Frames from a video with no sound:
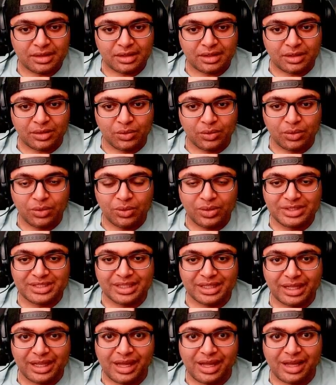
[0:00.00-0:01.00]
Ooh, it's a
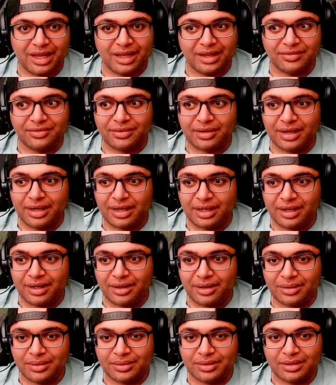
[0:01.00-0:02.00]
live
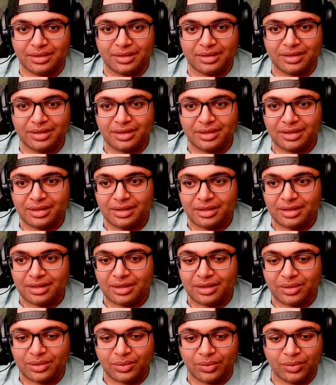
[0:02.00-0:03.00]
round.
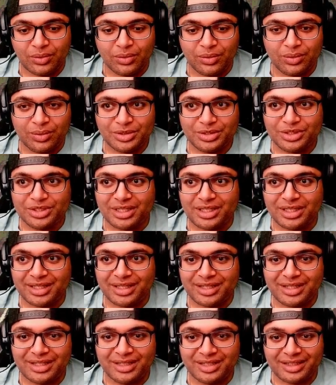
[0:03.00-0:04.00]
Ooh,
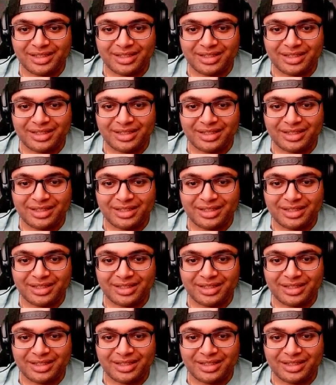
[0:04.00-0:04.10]
shit.